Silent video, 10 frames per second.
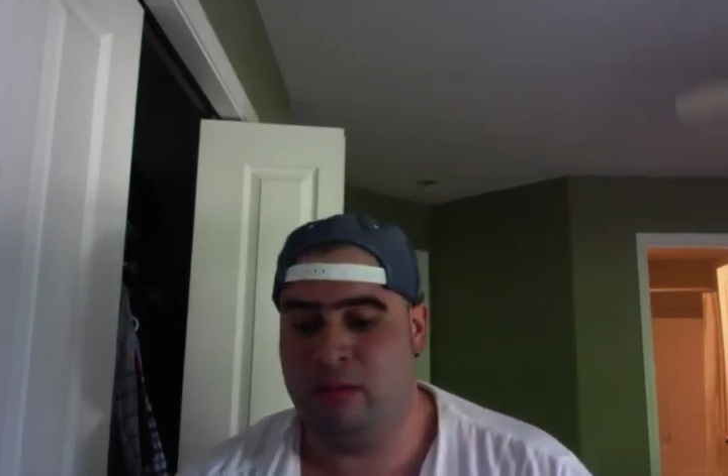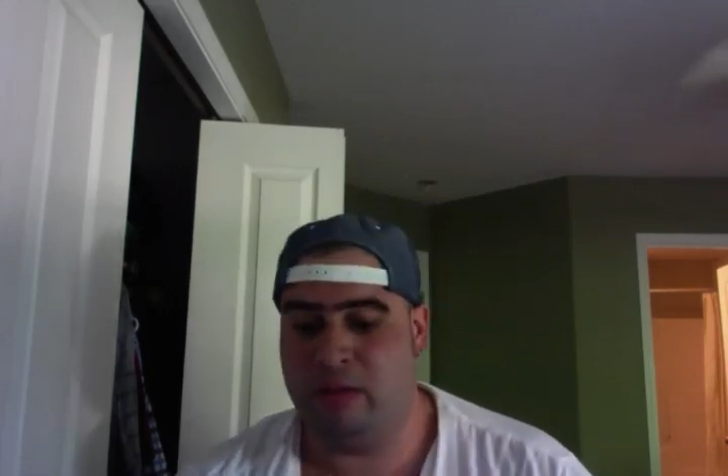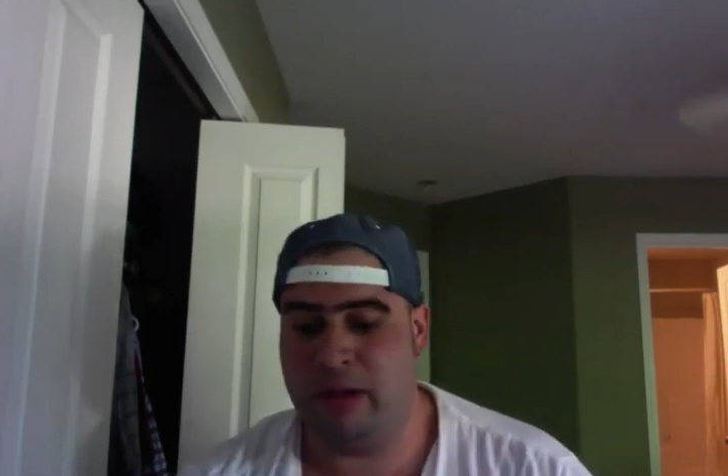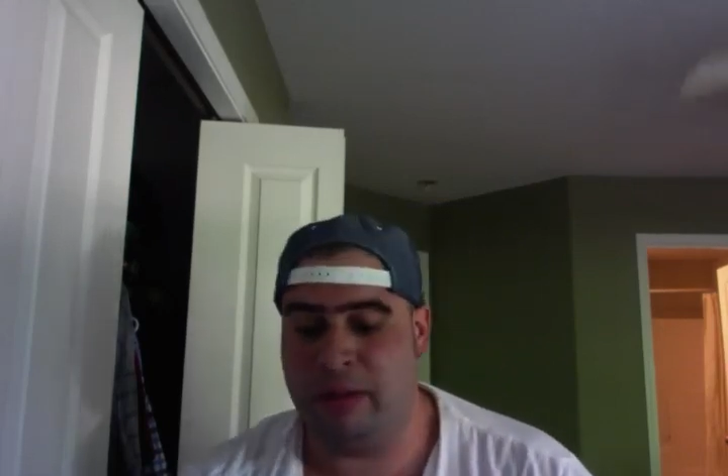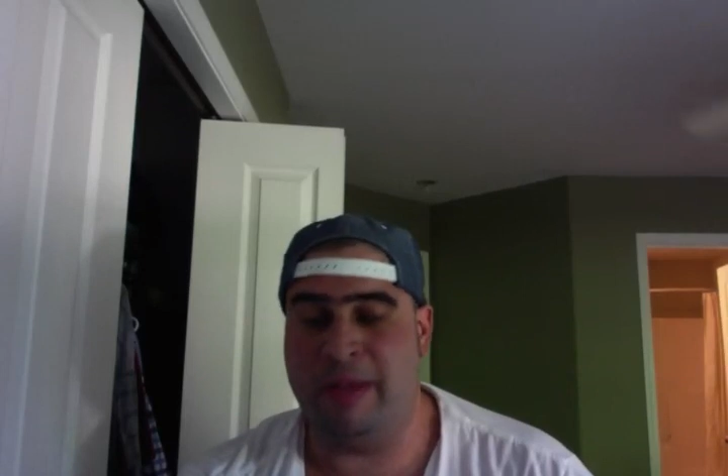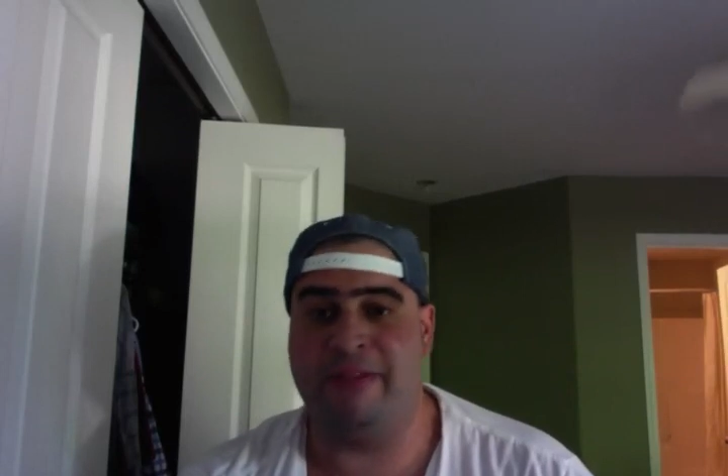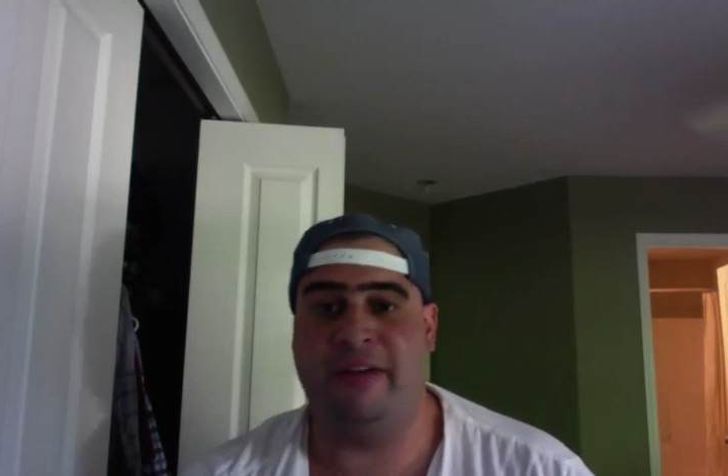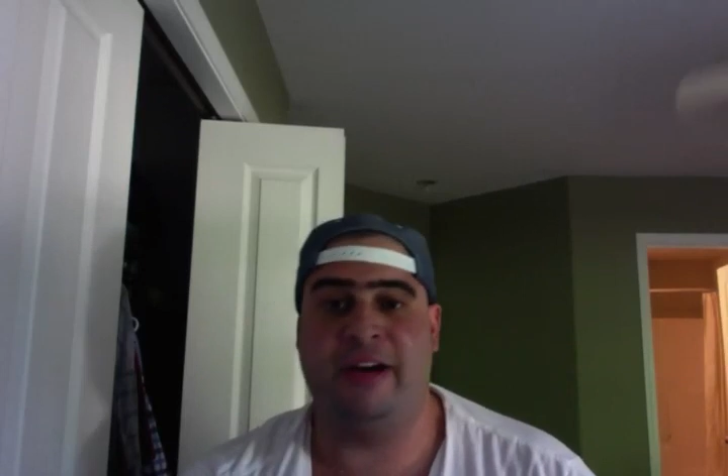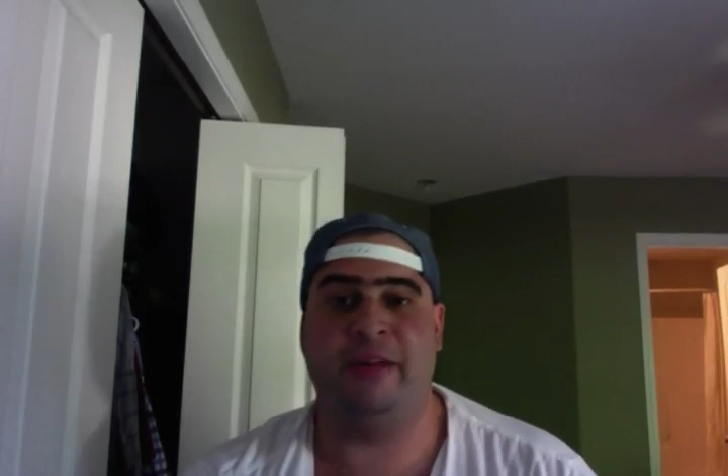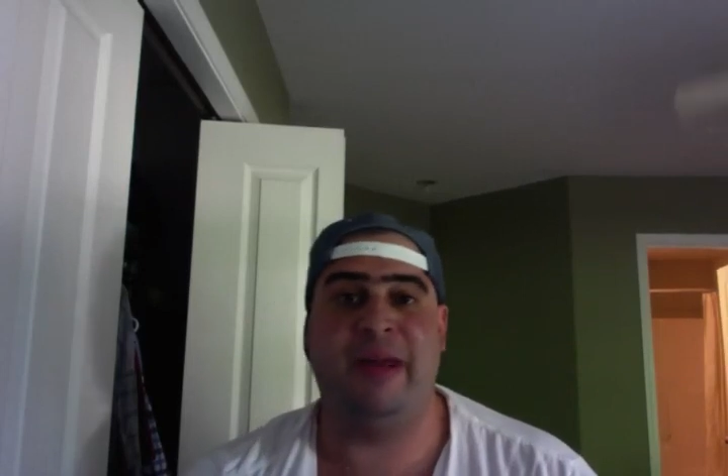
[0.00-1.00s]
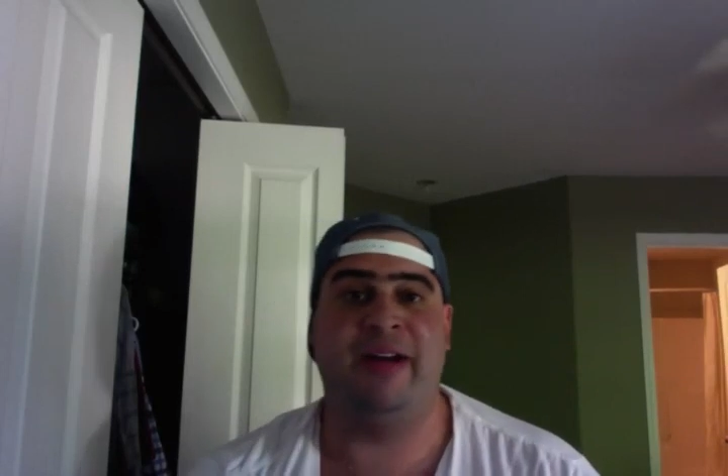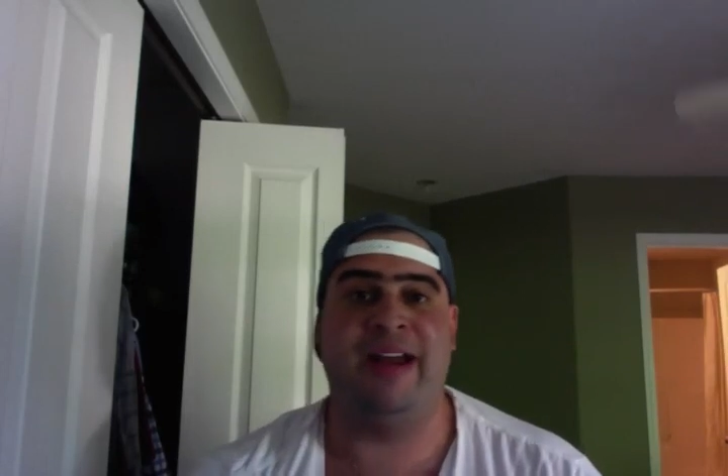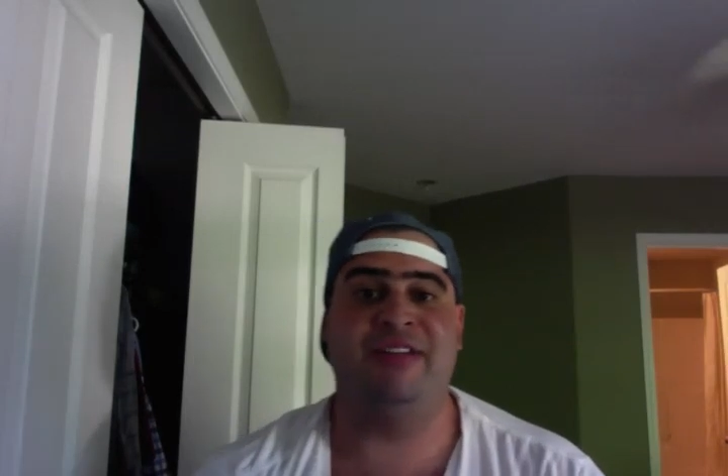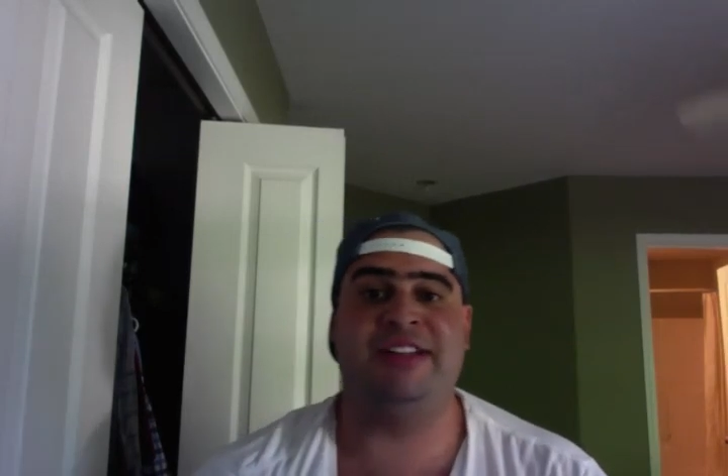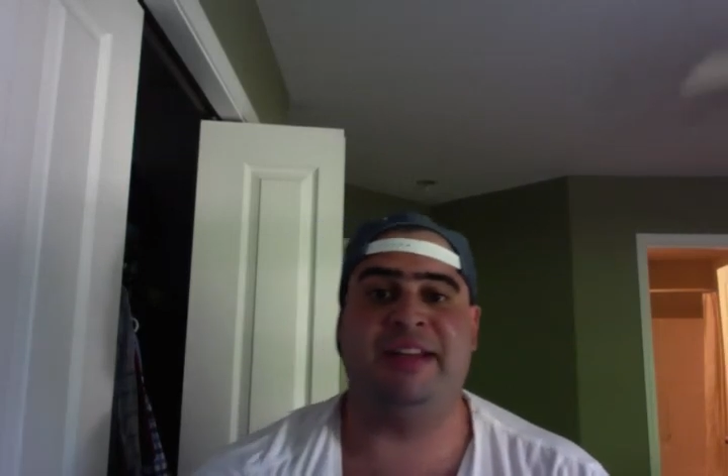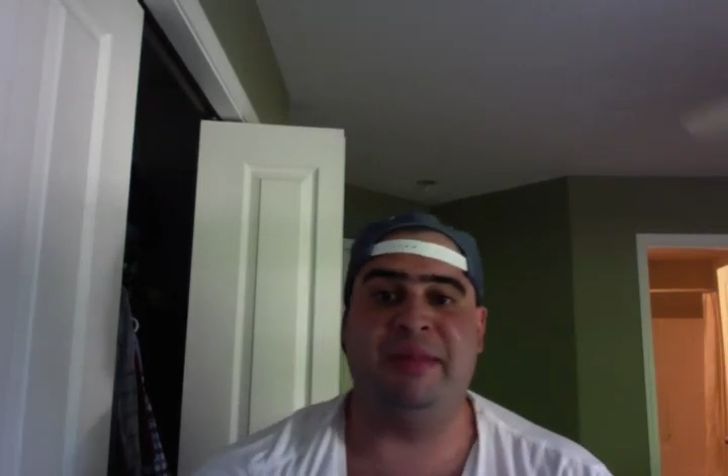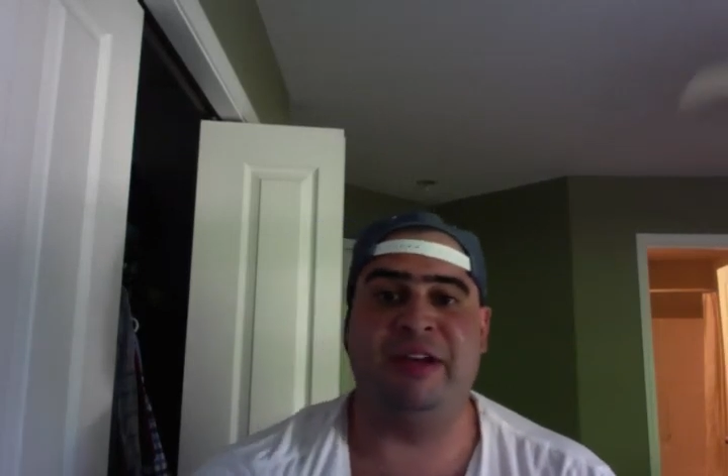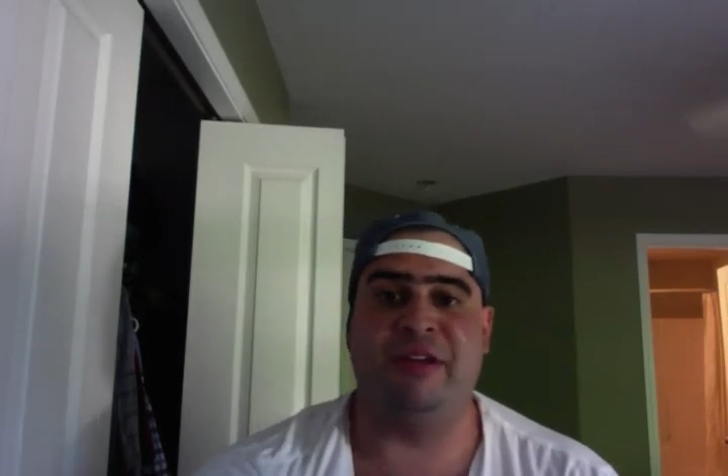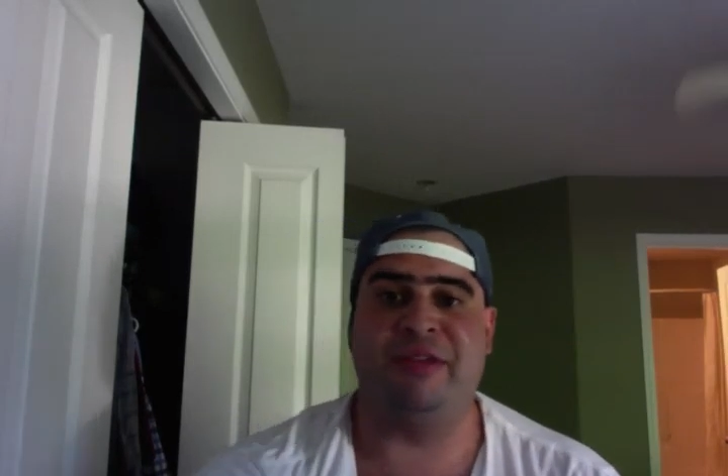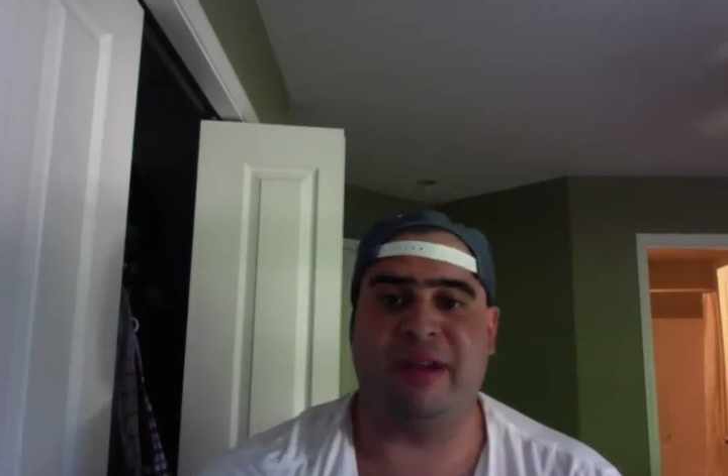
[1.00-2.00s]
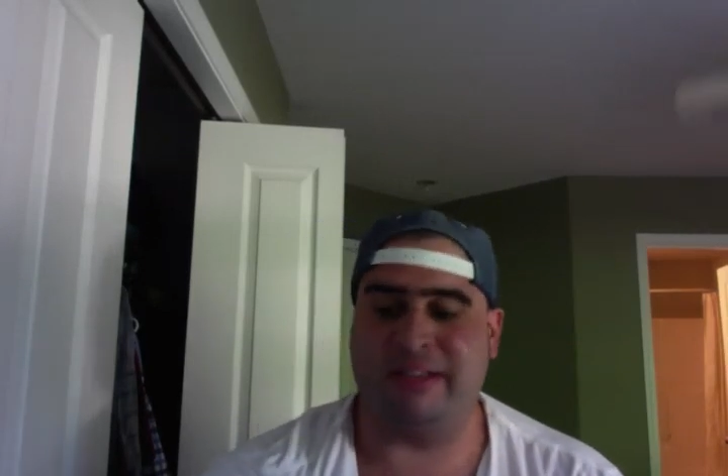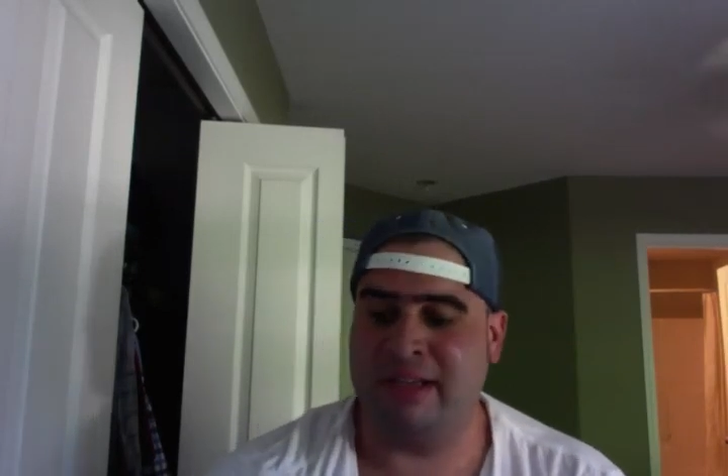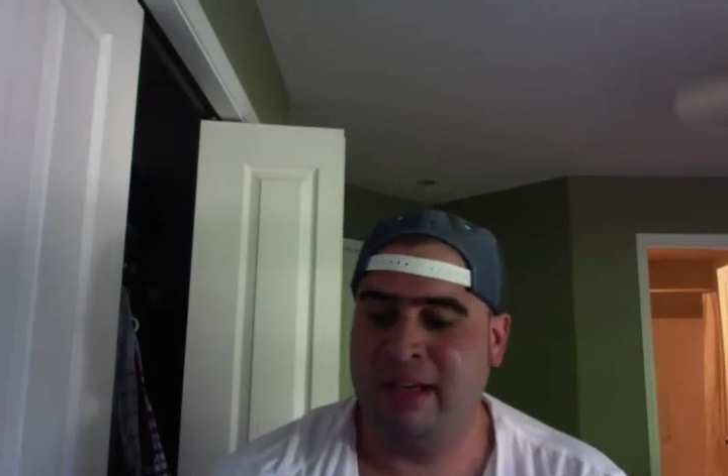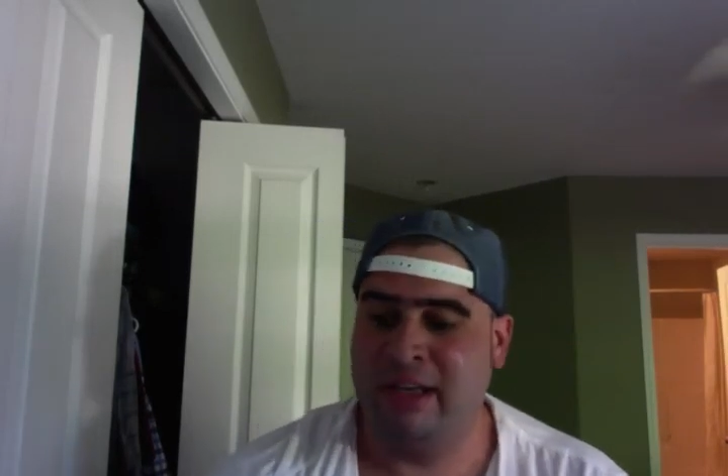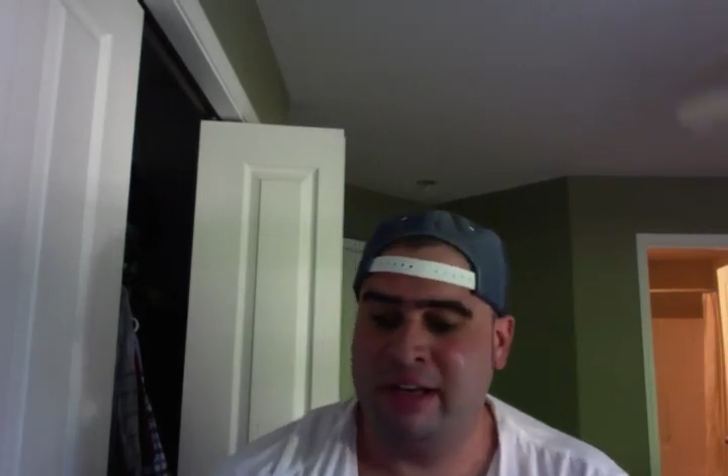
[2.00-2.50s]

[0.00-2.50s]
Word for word: Motherfucker better never send me no threats